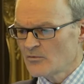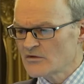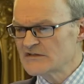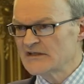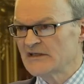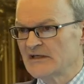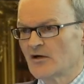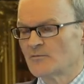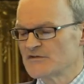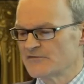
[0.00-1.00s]
Was the
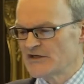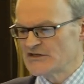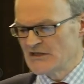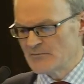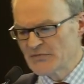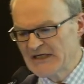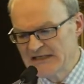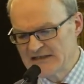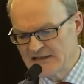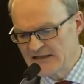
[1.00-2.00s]
observation
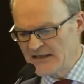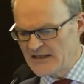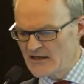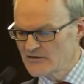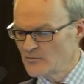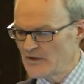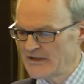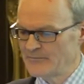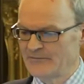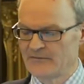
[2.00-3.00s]
impeded in any other way,
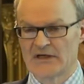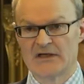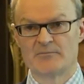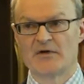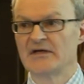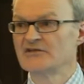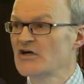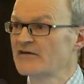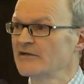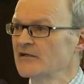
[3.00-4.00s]
by
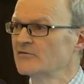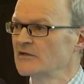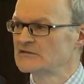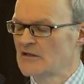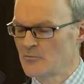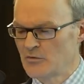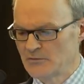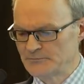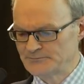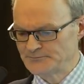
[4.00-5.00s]
traffic, for example?